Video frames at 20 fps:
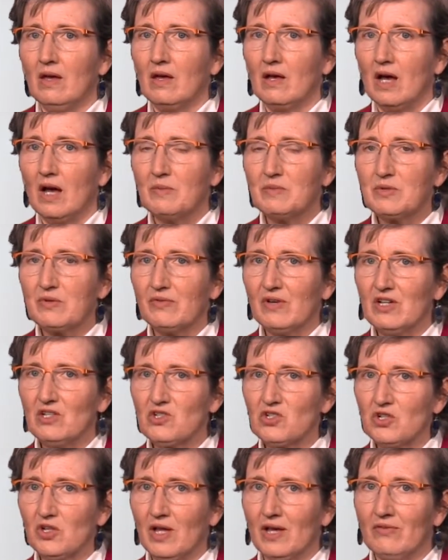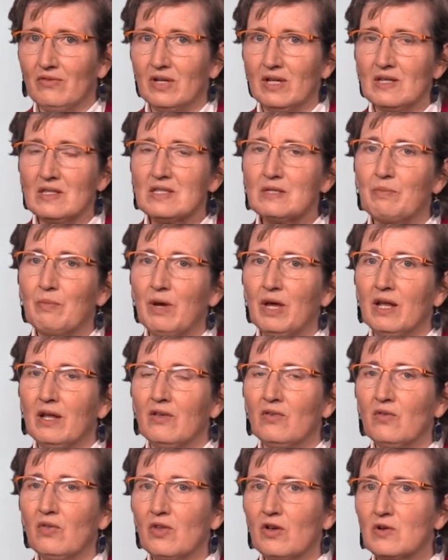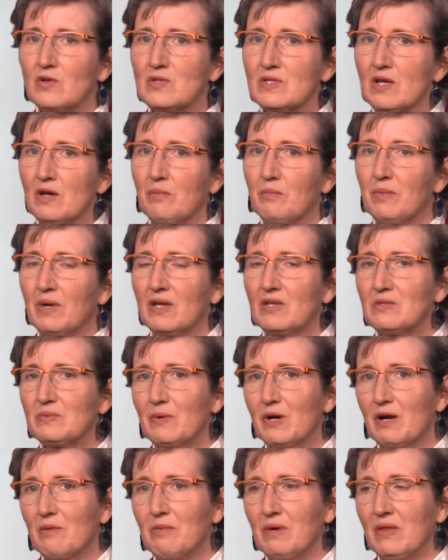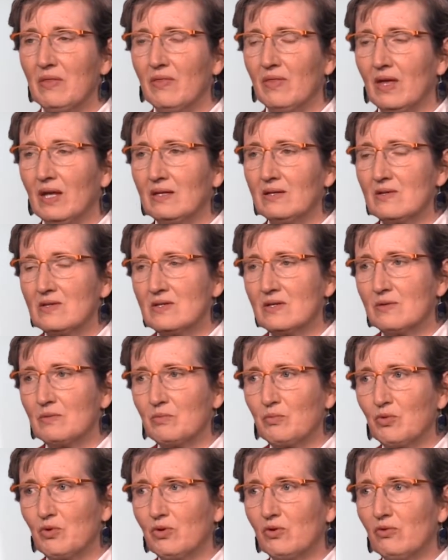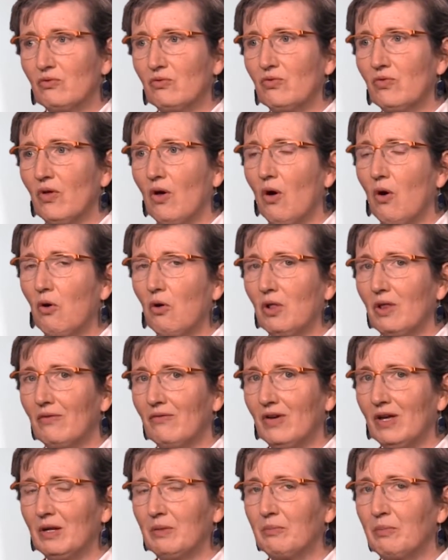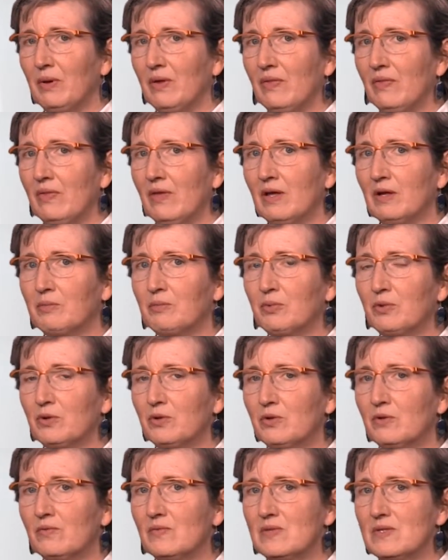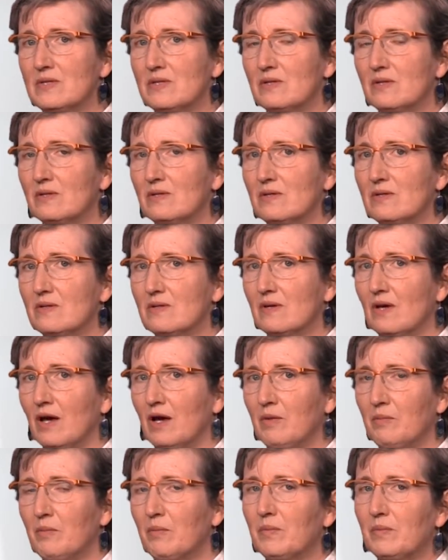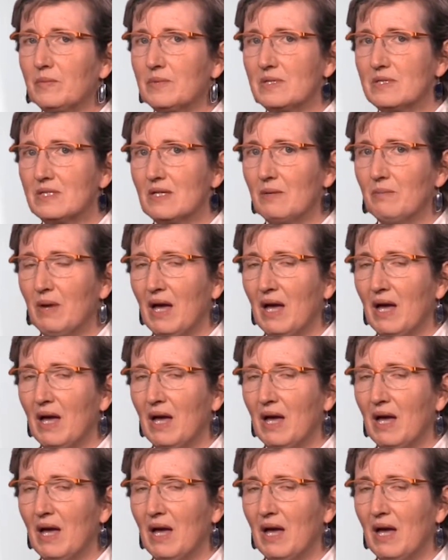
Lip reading: observational evidence, but is there some experiment that doesn't prove the whole of it, but that proves some